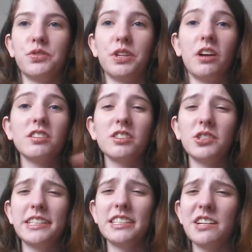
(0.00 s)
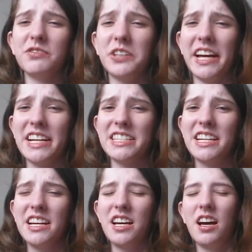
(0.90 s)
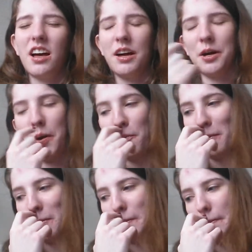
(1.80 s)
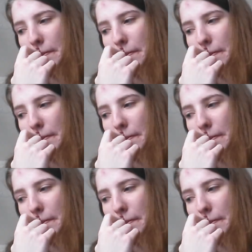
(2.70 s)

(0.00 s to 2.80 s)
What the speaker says: Truth. Also, let's not forget, crap,